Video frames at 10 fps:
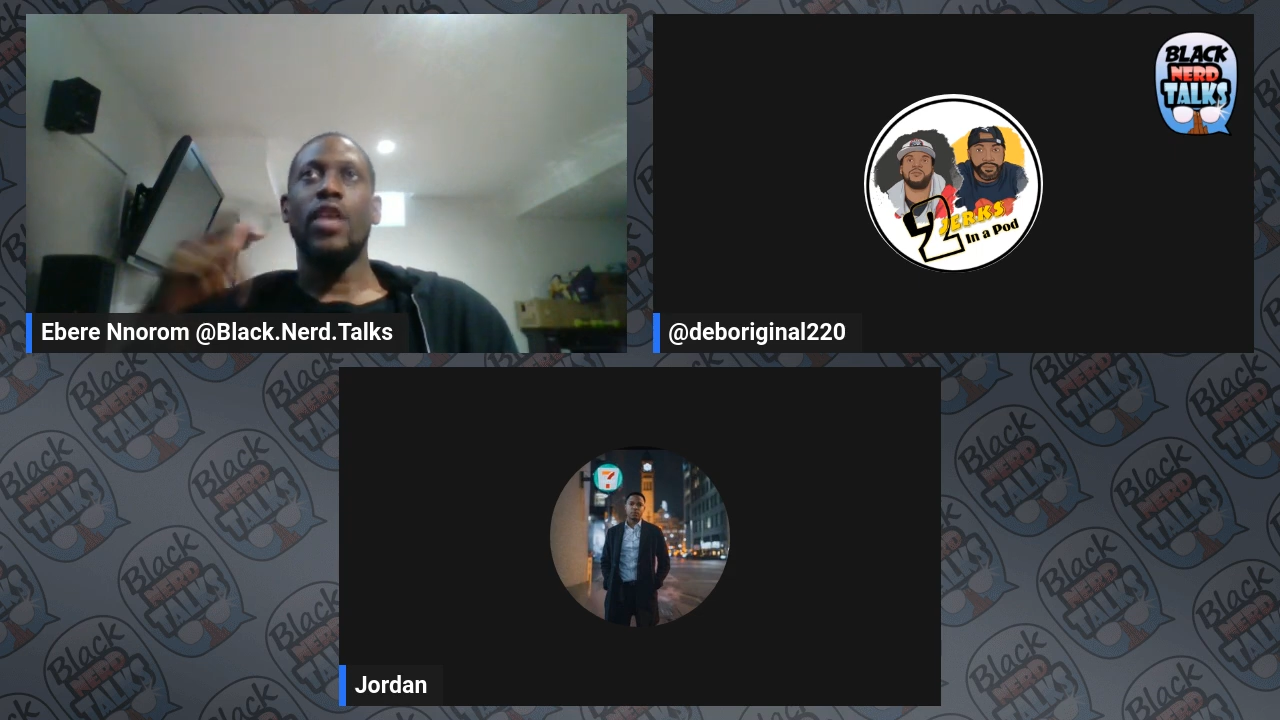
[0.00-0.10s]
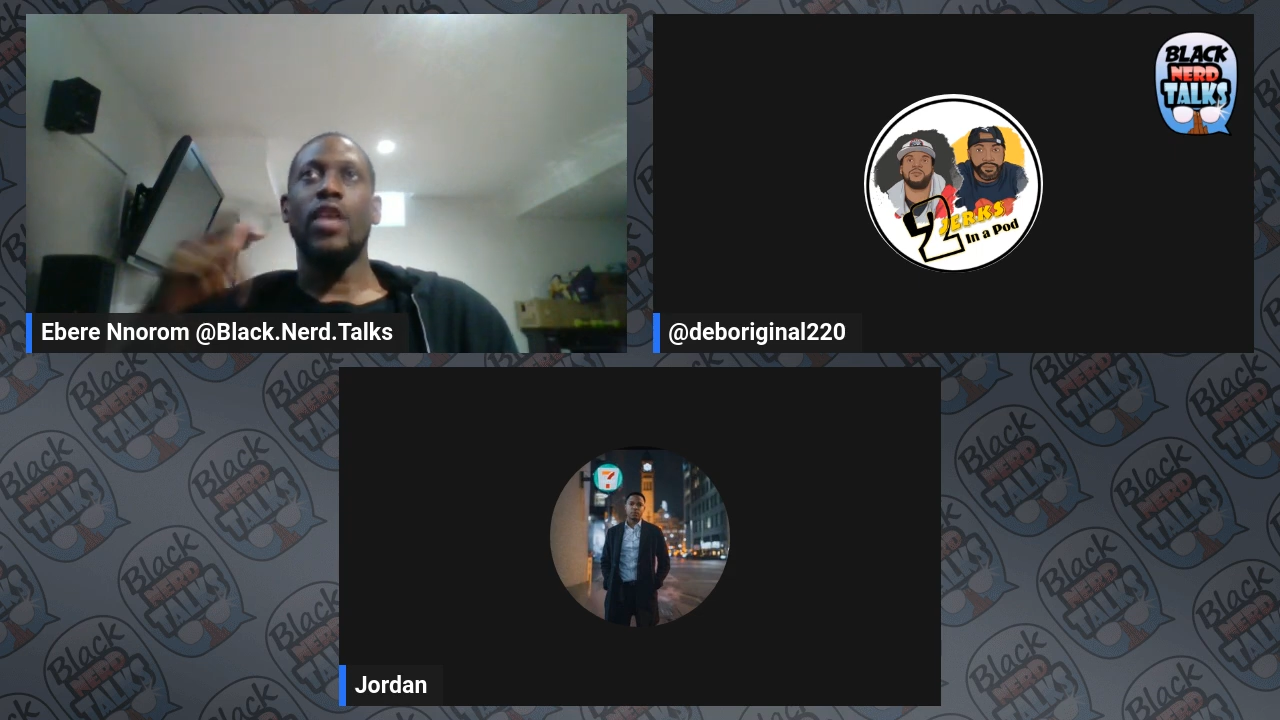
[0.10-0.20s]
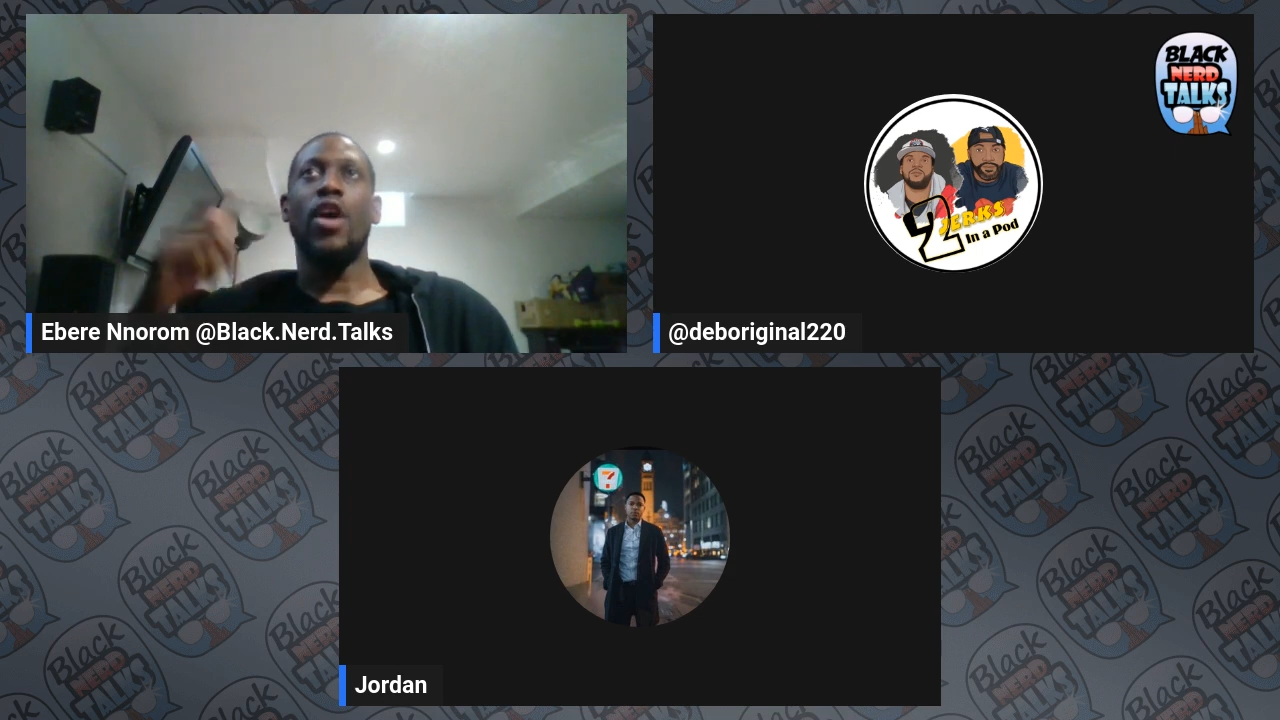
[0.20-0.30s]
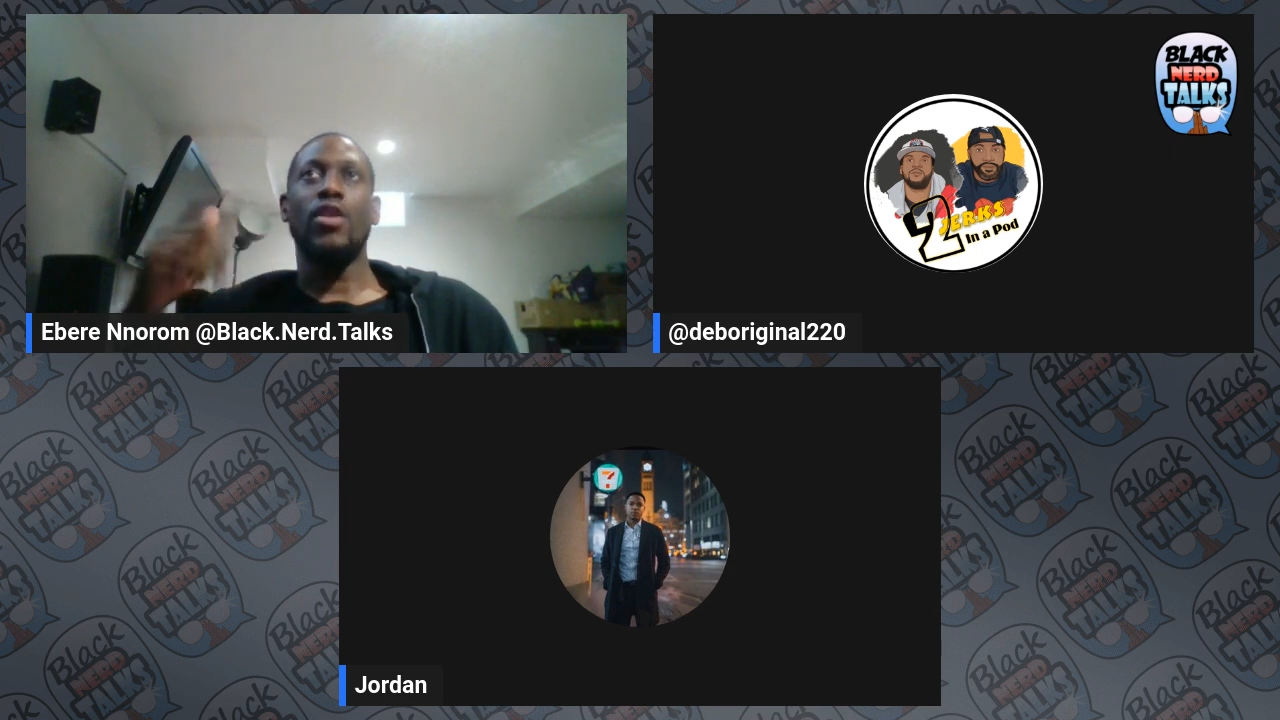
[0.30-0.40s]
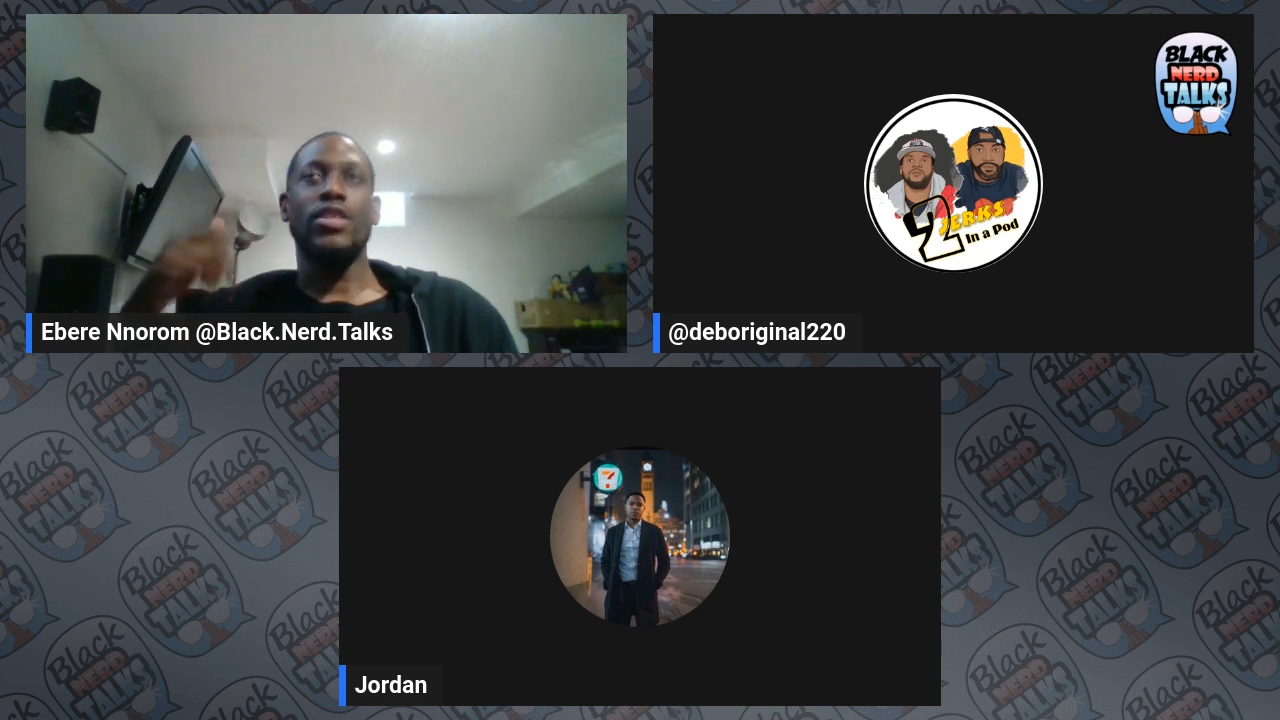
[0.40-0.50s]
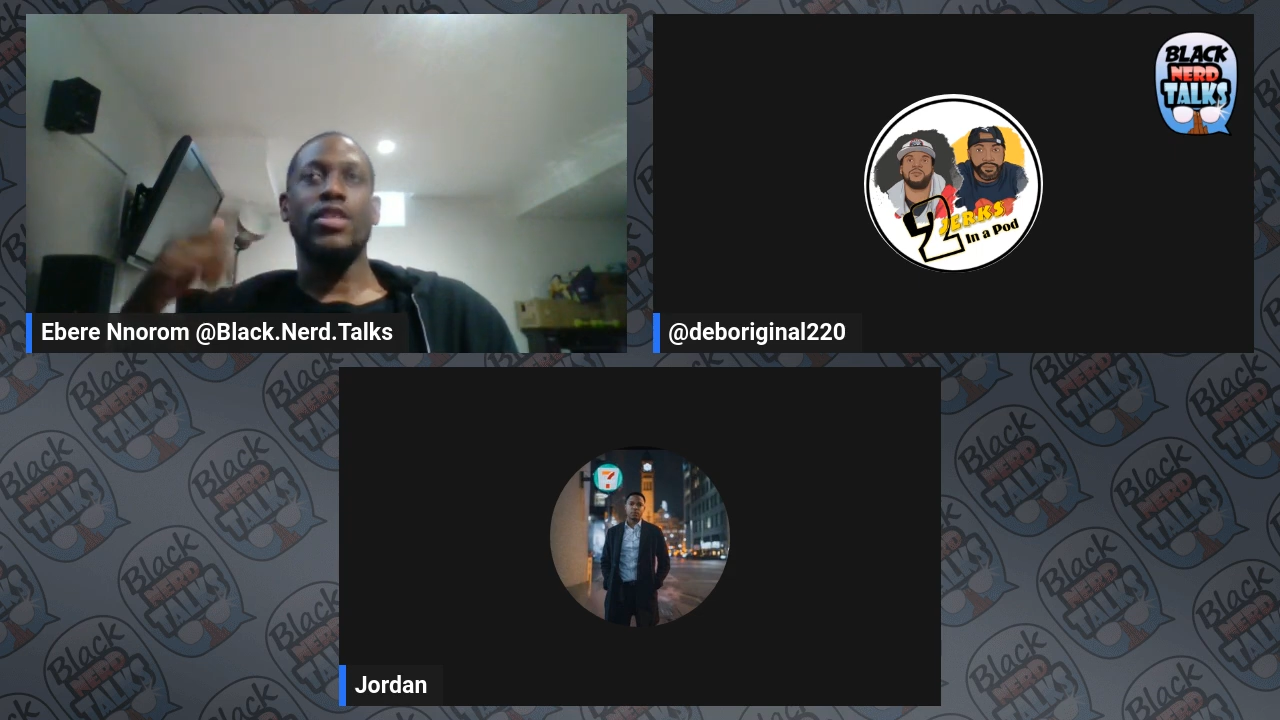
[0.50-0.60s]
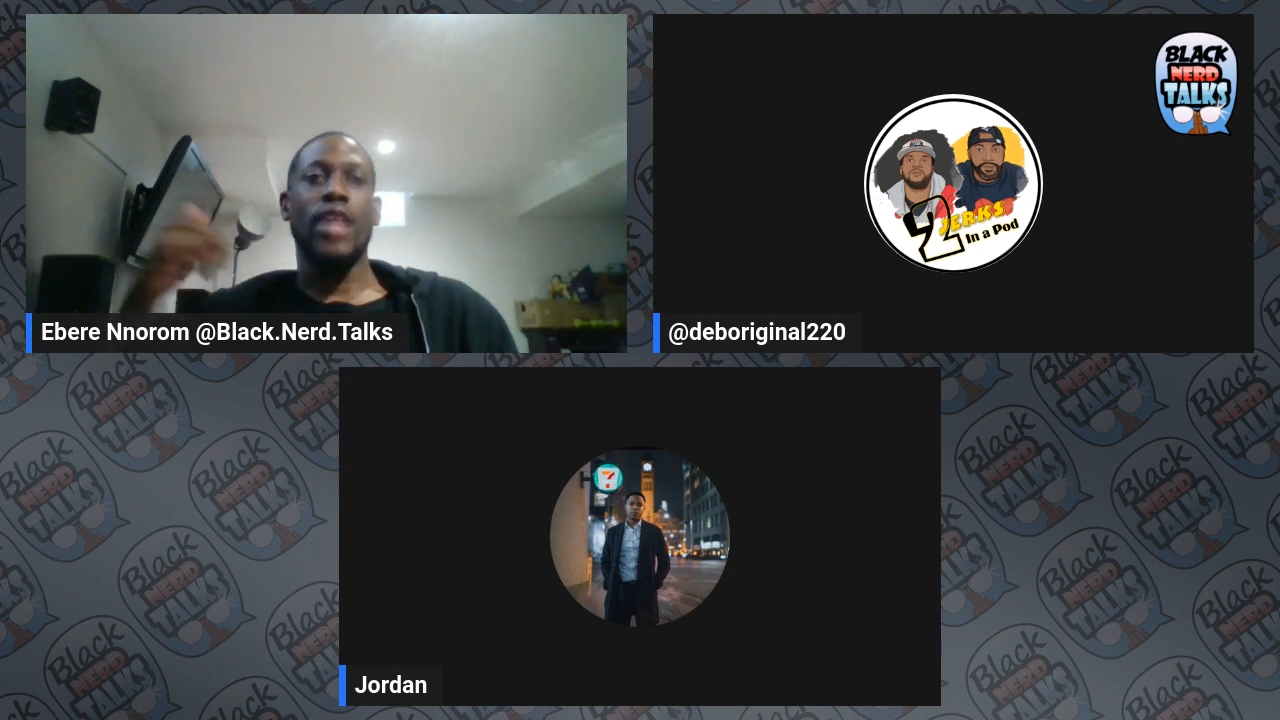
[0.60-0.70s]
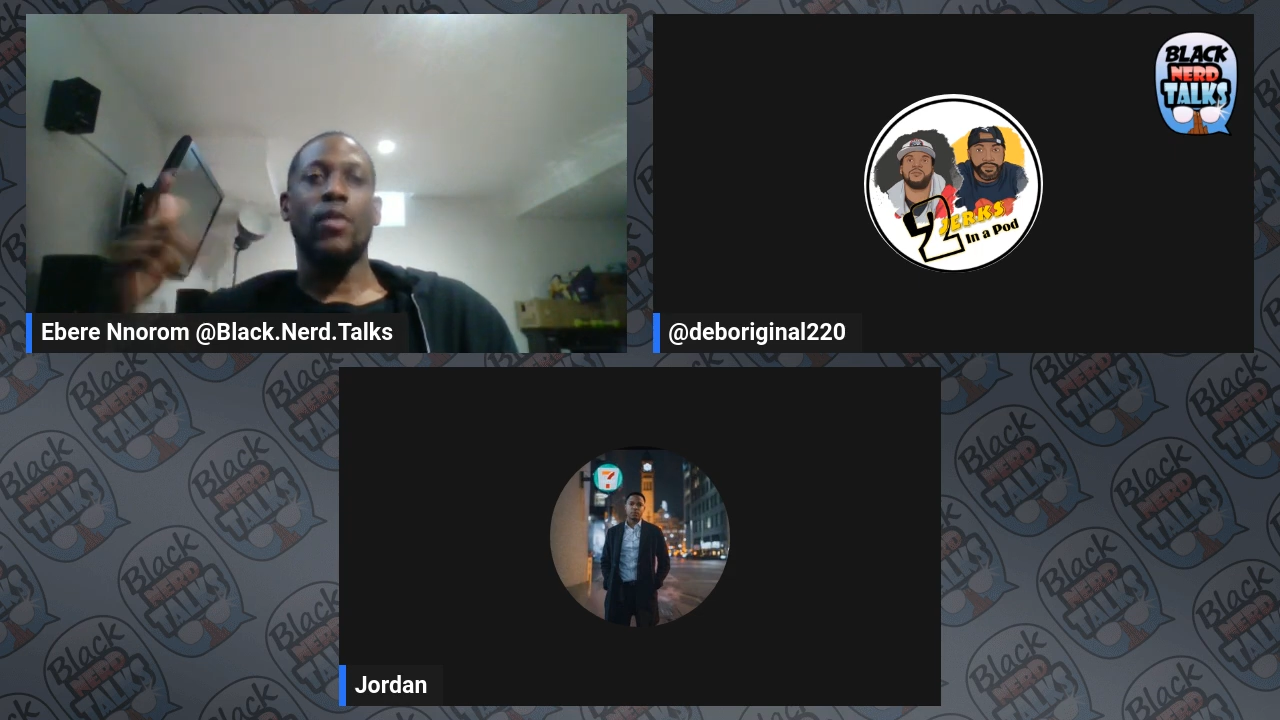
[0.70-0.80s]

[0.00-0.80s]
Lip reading: understand,